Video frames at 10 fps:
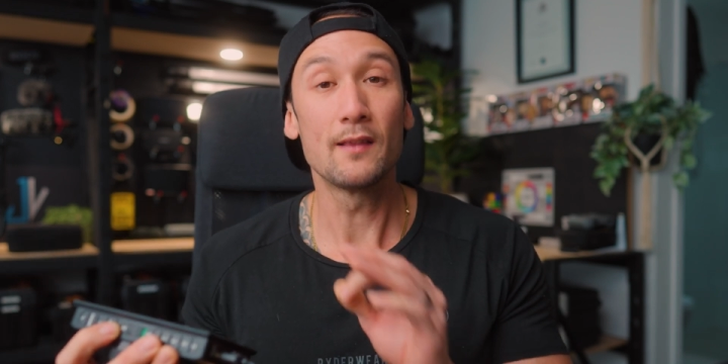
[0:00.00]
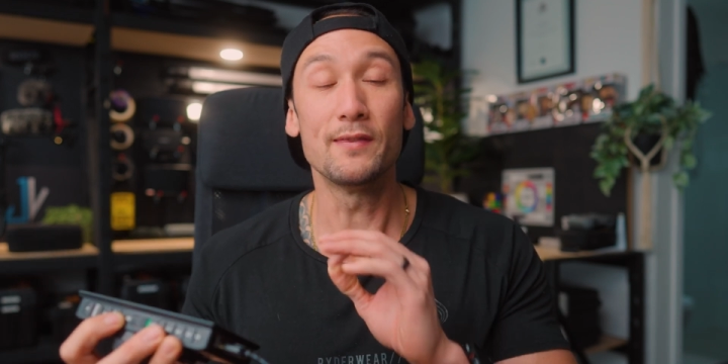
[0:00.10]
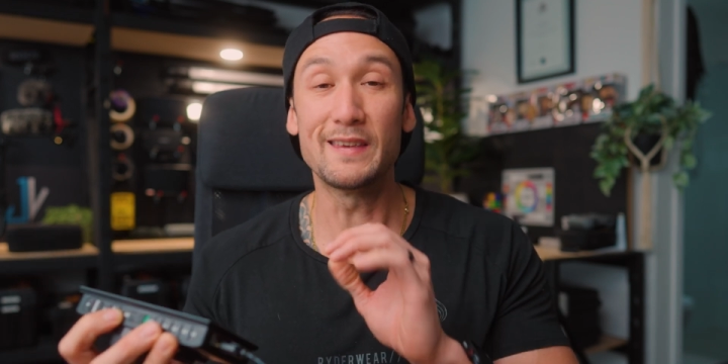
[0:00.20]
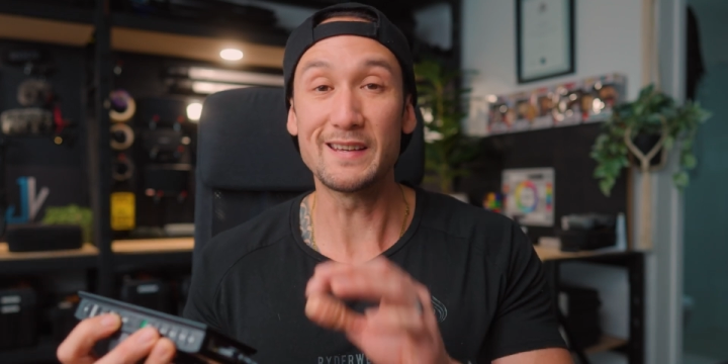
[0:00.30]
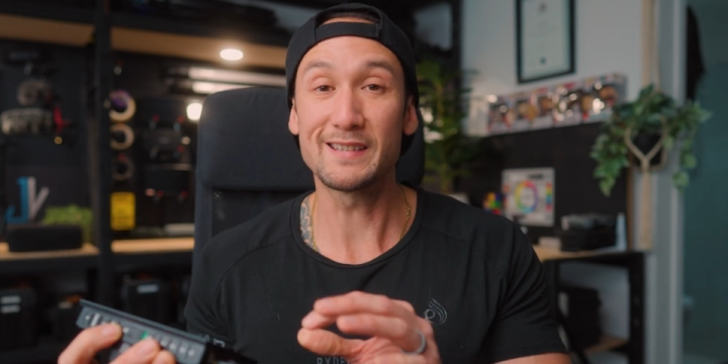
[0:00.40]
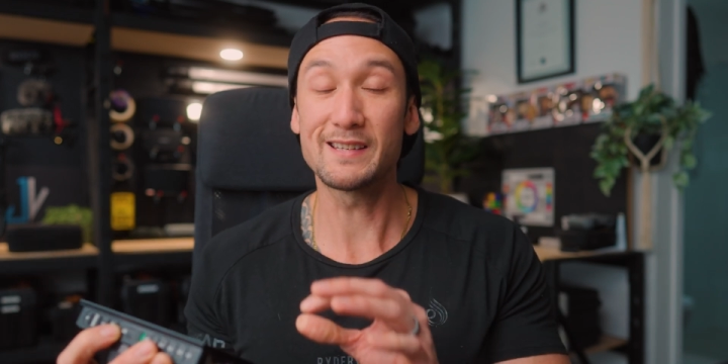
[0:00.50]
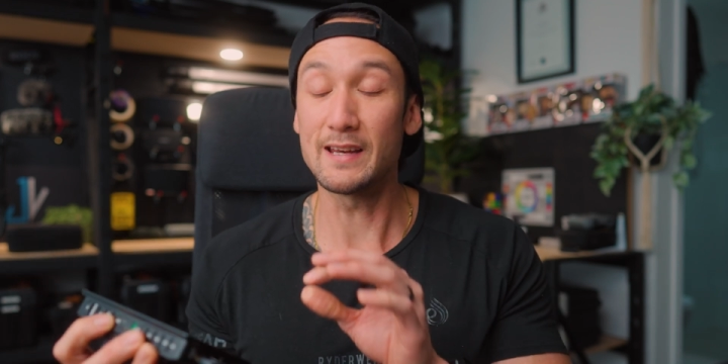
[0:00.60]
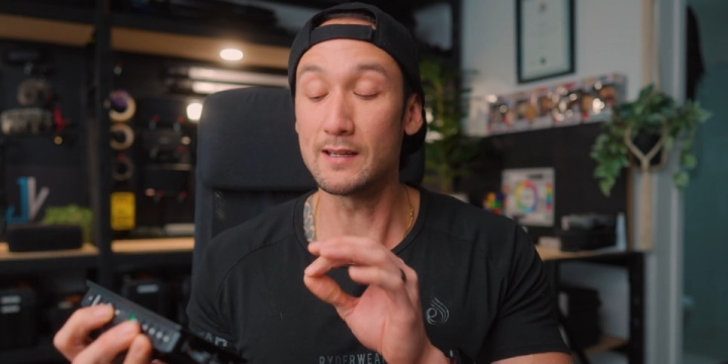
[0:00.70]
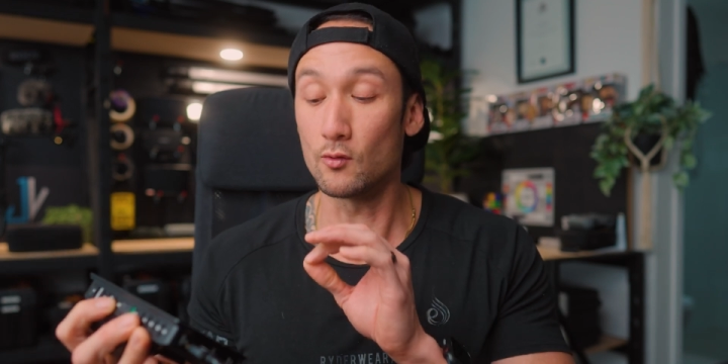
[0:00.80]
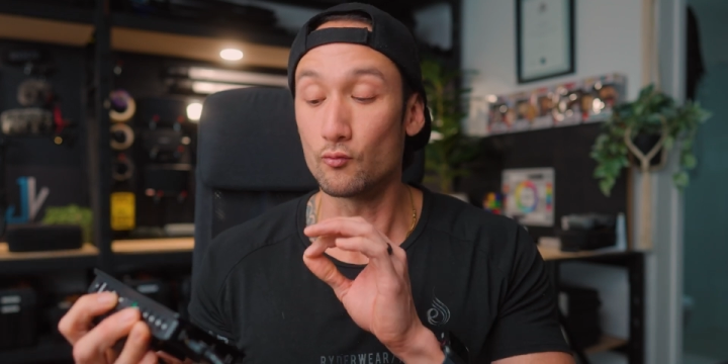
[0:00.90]
this
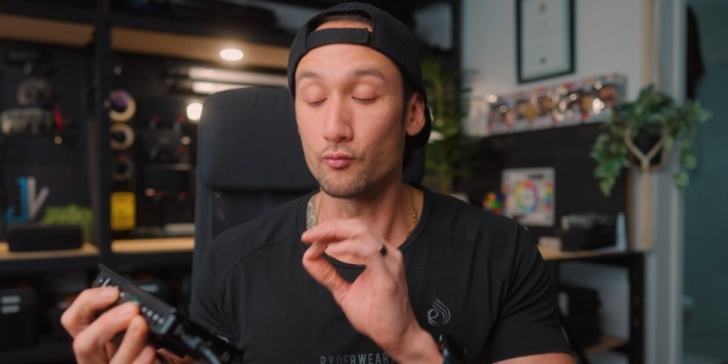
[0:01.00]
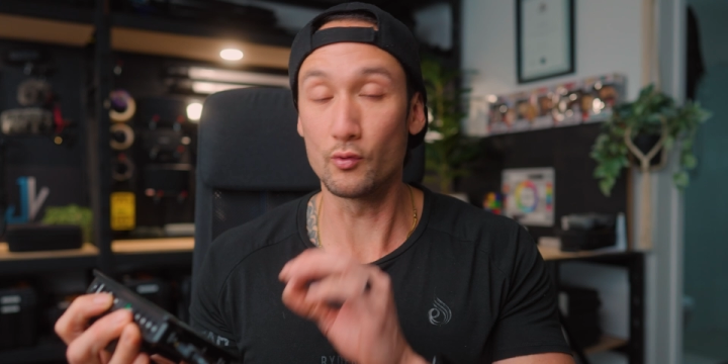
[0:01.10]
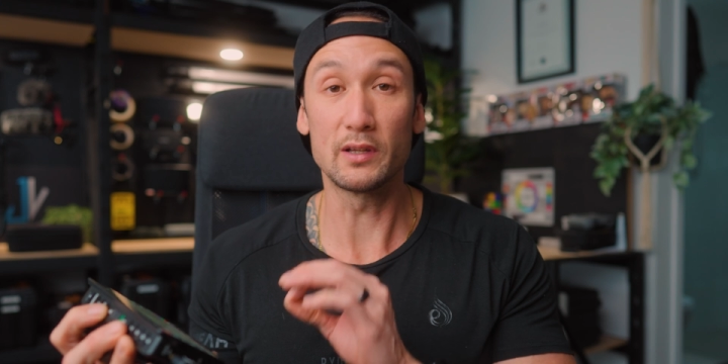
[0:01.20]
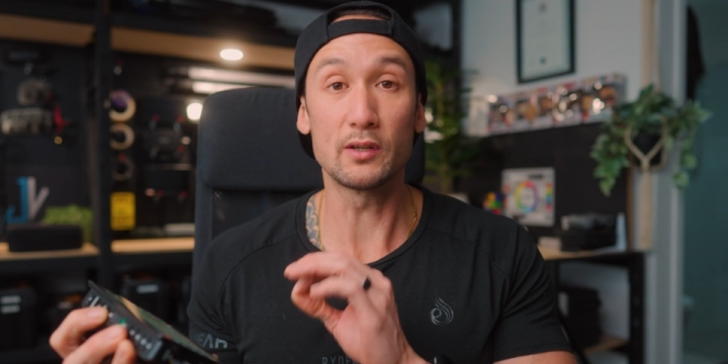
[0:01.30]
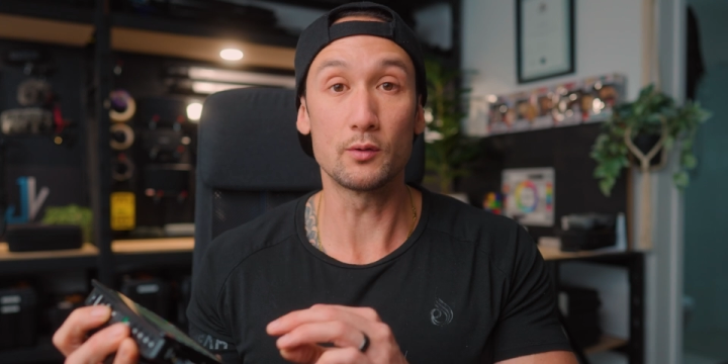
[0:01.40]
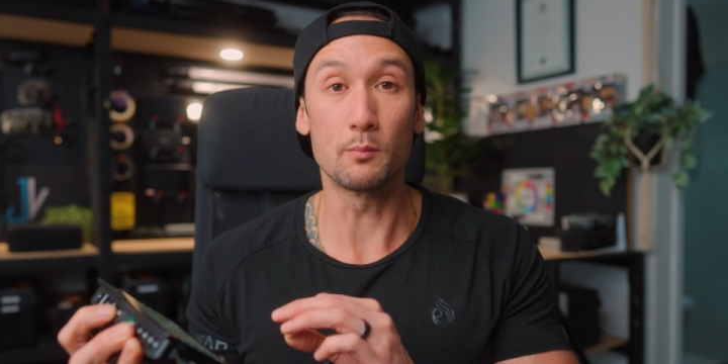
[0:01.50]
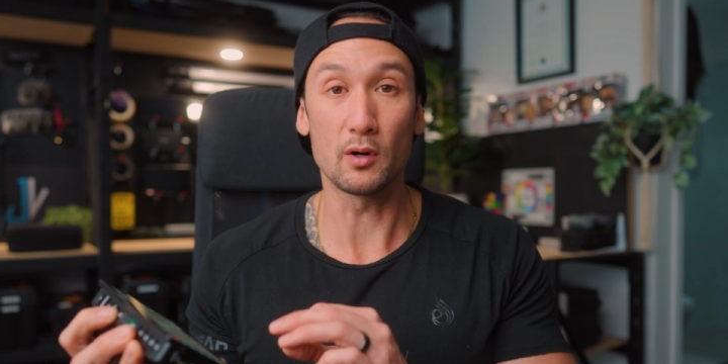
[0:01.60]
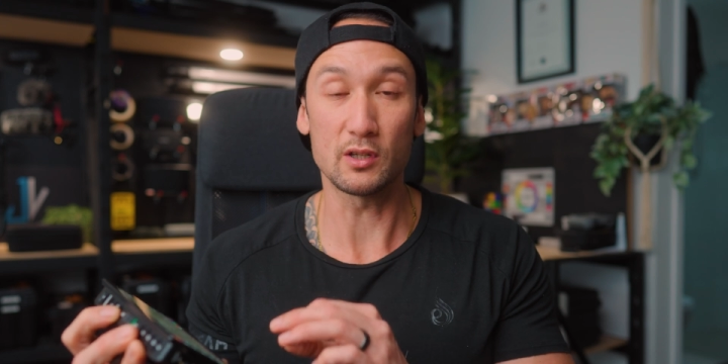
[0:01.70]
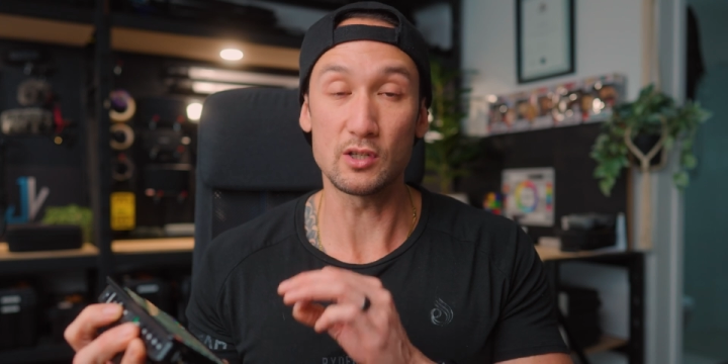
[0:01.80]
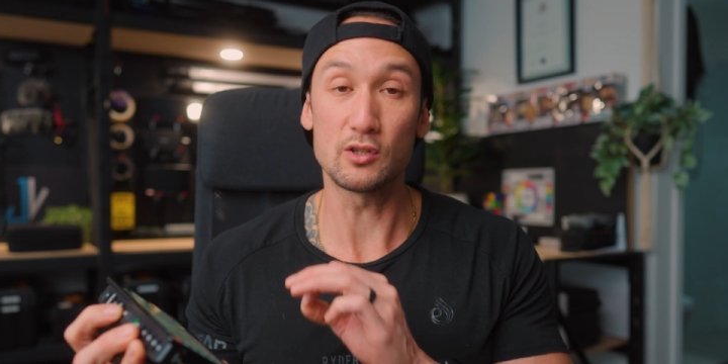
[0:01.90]
is a really good
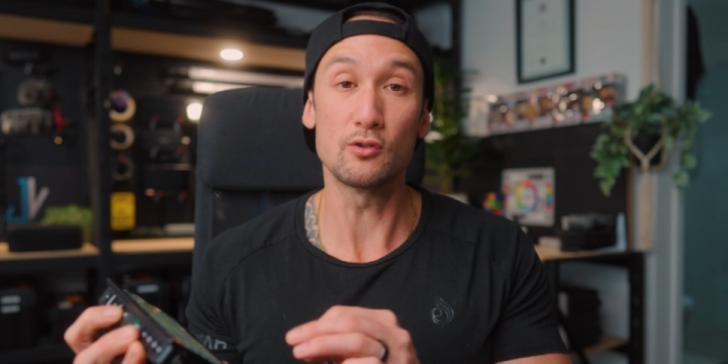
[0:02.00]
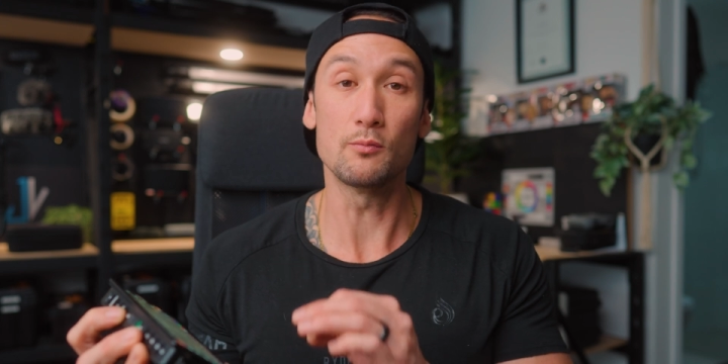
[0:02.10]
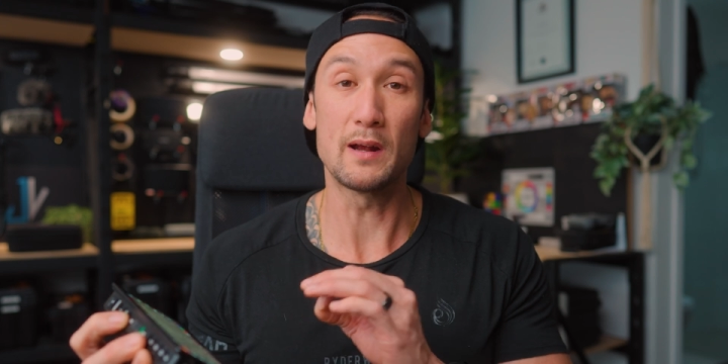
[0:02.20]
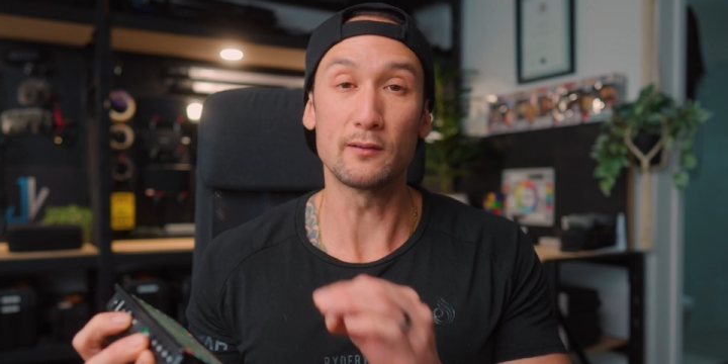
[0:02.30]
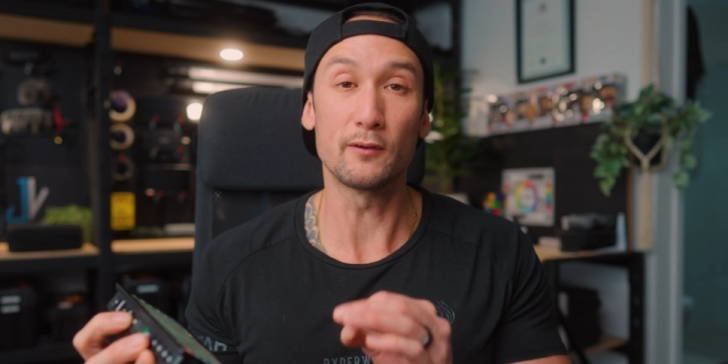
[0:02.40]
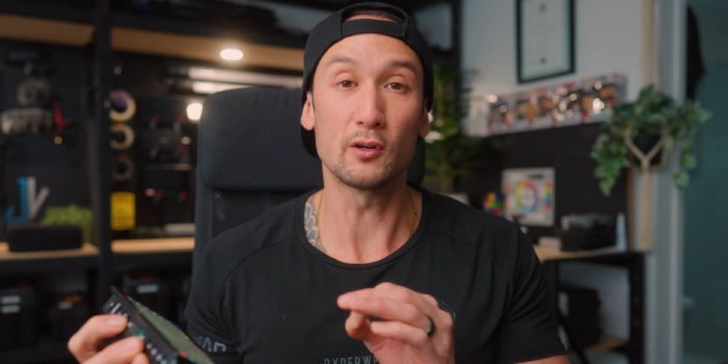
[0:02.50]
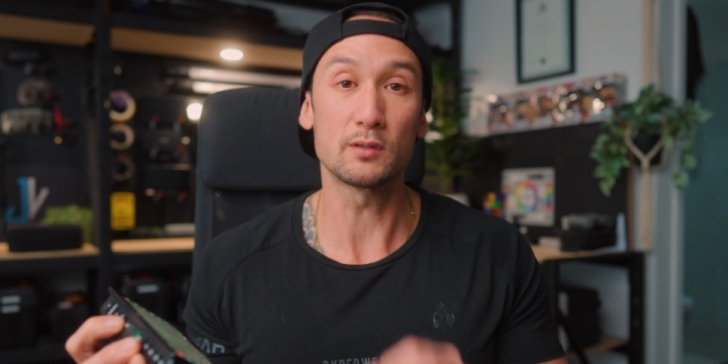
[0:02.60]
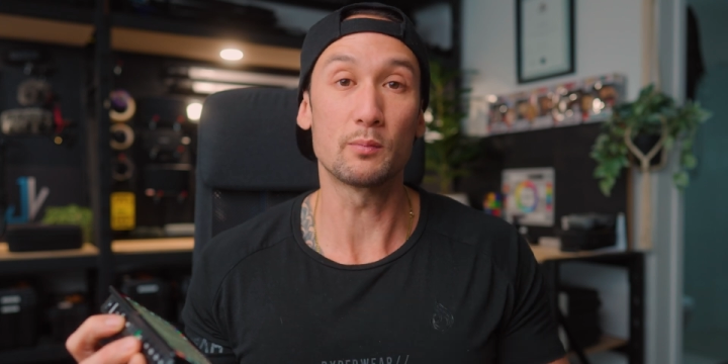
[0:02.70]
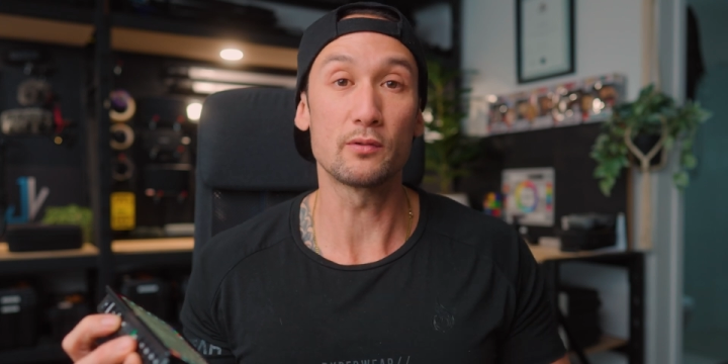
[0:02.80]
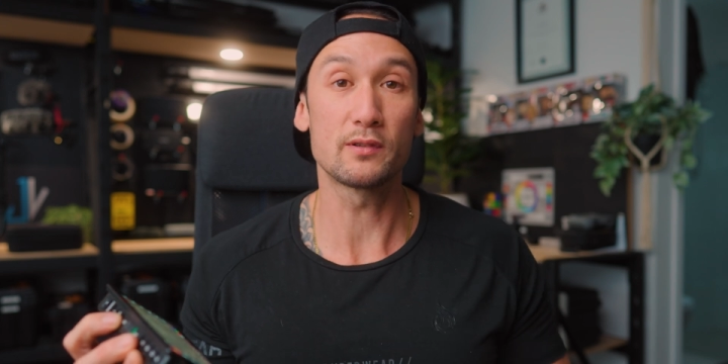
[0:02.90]
monitor to do manual
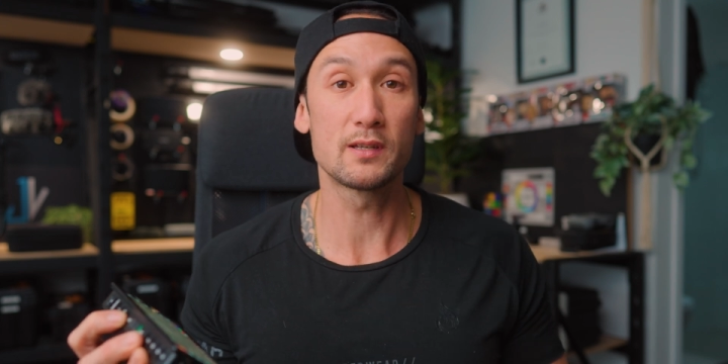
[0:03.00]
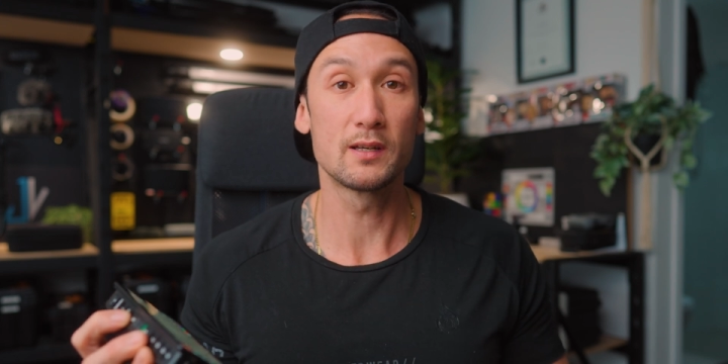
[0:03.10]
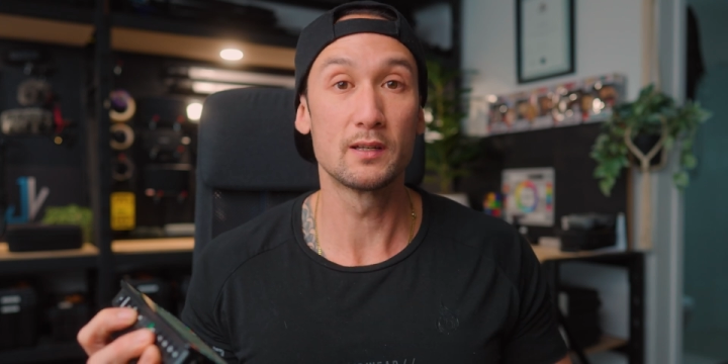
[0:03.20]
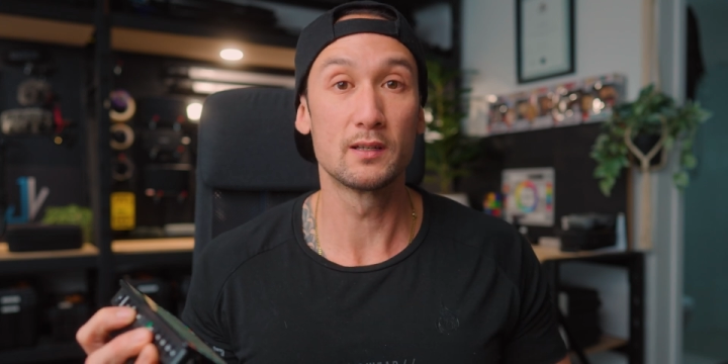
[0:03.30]
focus pulls.